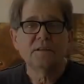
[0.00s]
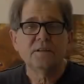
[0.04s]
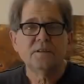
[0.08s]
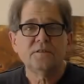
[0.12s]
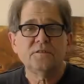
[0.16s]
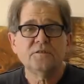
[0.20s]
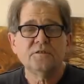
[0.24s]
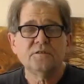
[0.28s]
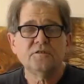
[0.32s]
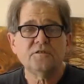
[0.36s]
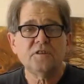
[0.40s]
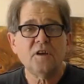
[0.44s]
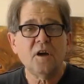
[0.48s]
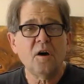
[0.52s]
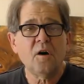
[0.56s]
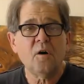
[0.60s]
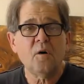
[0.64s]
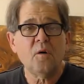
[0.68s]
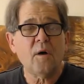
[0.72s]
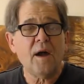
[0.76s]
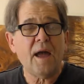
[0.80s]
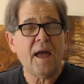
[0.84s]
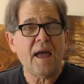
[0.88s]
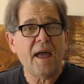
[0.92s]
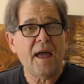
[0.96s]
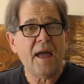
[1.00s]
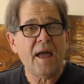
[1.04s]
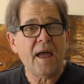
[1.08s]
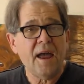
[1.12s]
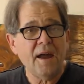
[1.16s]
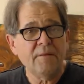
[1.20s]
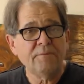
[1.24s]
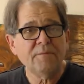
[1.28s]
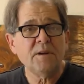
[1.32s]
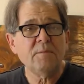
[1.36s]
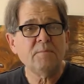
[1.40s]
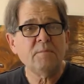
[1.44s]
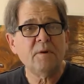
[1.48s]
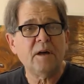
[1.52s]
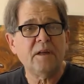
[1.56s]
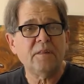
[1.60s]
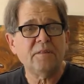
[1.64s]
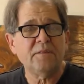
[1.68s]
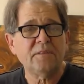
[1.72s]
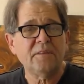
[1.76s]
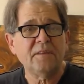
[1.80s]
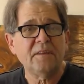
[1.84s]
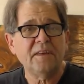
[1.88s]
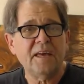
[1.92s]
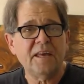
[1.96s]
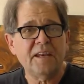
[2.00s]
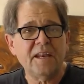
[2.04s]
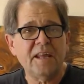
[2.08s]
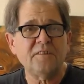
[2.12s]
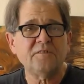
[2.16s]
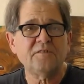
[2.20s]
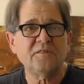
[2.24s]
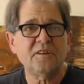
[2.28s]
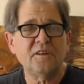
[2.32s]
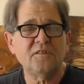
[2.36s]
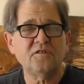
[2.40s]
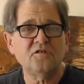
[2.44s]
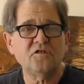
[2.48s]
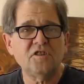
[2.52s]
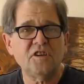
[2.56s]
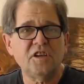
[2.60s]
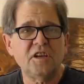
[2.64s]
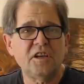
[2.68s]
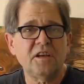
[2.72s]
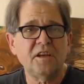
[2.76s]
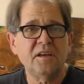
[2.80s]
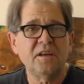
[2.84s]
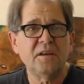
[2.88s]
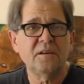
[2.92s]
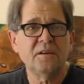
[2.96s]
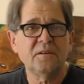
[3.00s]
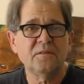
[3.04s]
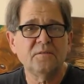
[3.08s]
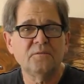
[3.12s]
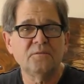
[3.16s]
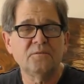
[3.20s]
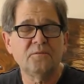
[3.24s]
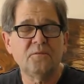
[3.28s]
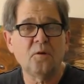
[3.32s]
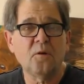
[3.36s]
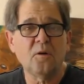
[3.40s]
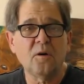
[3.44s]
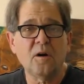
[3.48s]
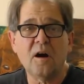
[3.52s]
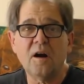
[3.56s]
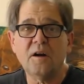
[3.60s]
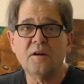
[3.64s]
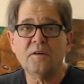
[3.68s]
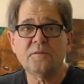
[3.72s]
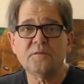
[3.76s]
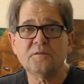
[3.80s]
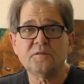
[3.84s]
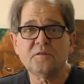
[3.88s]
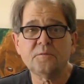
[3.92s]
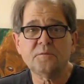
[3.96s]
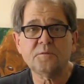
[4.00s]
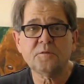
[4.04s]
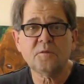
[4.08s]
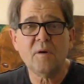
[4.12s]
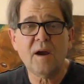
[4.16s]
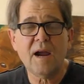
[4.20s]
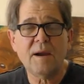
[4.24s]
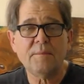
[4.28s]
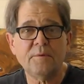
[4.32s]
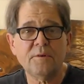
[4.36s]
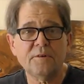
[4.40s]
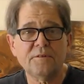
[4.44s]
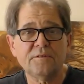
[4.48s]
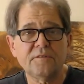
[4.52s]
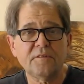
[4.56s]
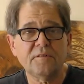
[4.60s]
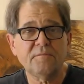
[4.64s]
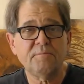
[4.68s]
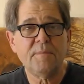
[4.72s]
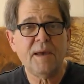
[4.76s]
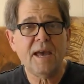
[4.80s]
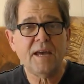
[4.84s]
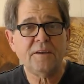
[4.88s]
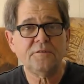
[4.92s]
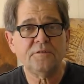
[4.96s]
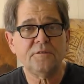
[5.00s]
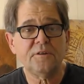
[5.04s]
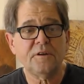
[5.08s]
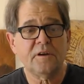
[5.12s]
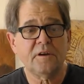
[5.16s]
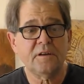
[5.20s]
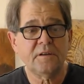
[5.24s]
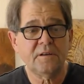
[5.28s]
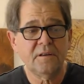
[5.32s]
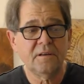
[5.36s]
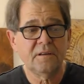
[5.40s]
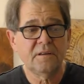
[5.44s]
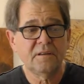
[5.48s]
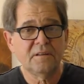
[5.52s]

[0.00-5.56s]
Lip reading: So every month at SNG, for our subscribers of Patreon,